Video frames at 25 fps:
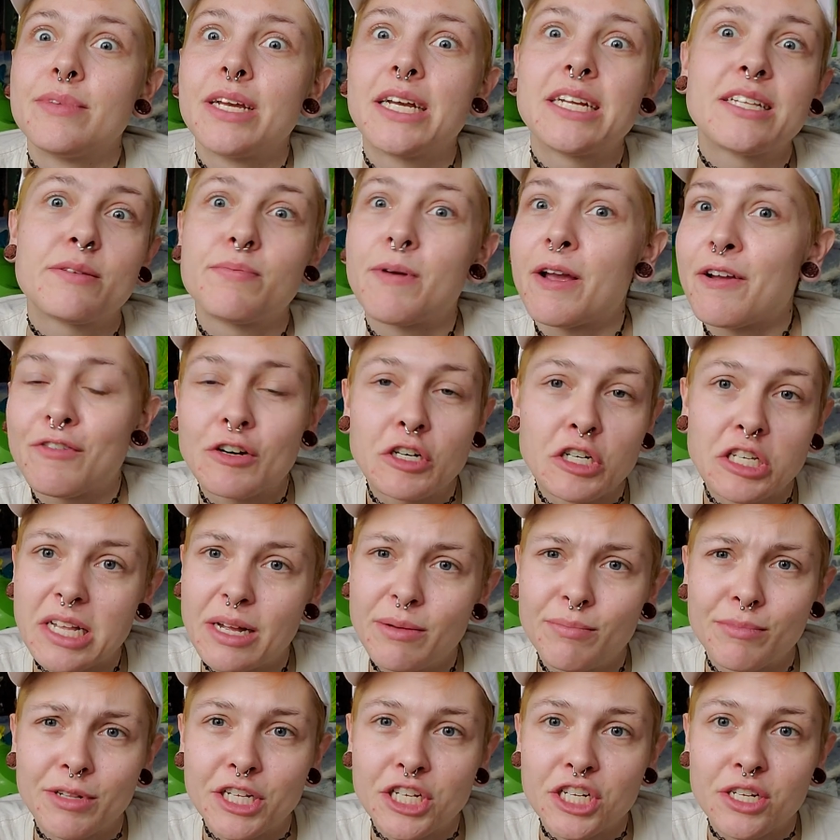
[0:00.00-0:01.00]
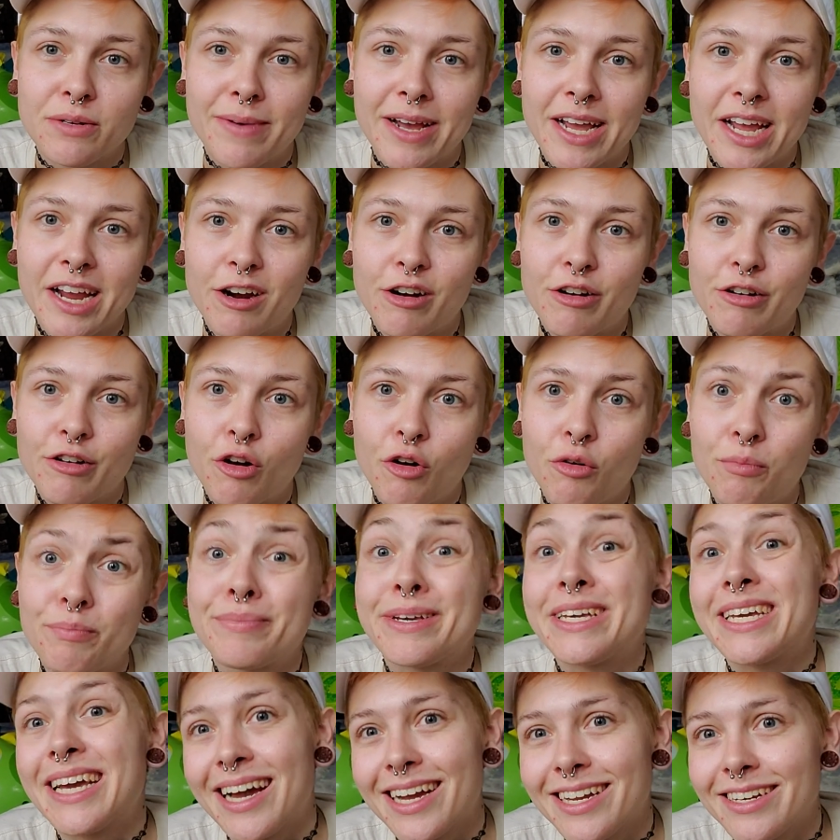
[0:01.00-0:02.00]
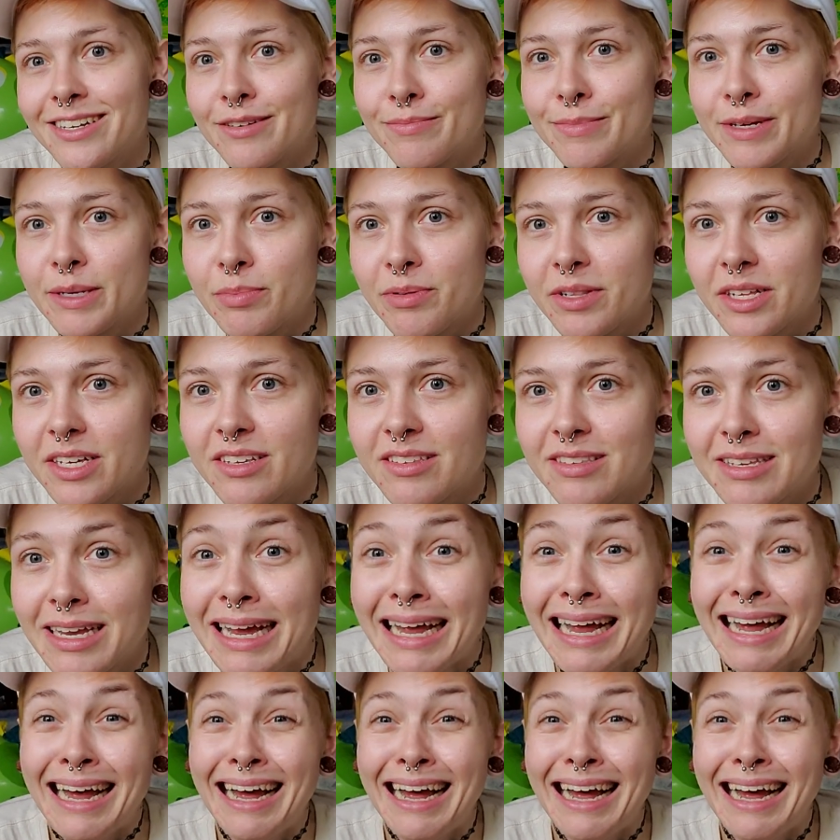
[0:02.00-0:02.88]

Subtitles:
it's my first time bleaching my hair at home. Be kind to me, please.